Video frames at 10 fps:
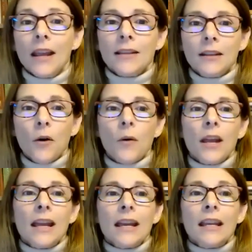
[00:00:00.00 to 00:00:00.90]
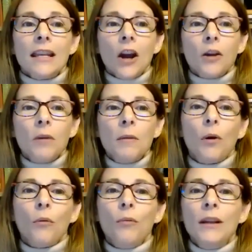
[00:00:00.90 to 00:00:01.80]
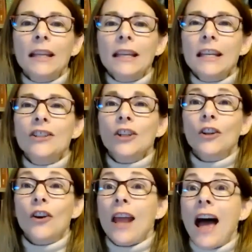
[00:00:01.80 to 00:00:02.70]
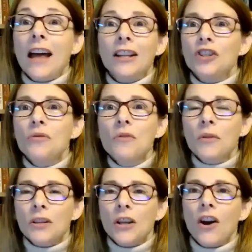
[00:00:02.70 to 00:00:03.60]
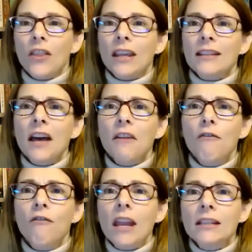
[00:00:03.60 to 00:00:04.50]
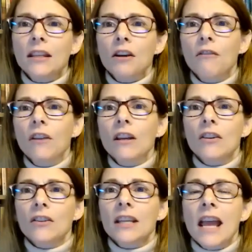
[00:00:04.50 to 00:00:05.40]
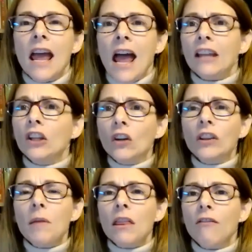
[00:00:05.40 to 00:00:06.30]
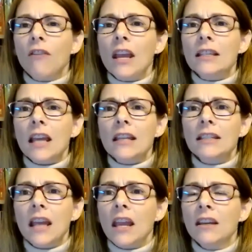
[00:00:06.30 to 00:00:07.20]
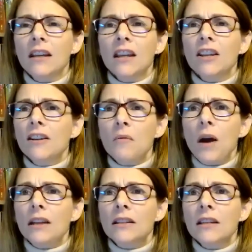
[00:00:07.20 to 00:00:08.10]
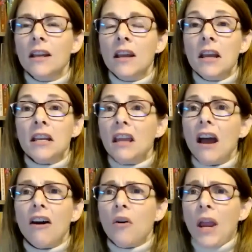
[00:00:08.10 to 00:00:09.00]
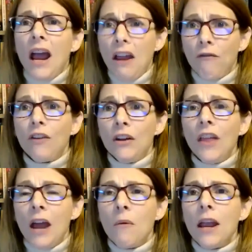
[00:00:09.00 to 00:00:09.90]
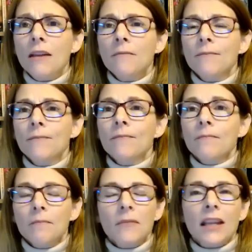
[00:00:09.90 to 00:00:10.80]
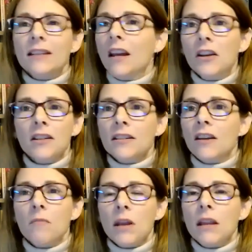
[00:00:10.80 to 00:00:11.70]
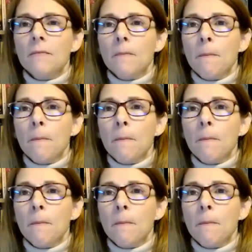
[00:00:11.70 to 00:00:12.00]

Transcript: So, young people really need to learn how to do those hard things, how to face their fears and look them in the face and say, you know what? Yeah, okay, I feel that way. That's not going to stop me.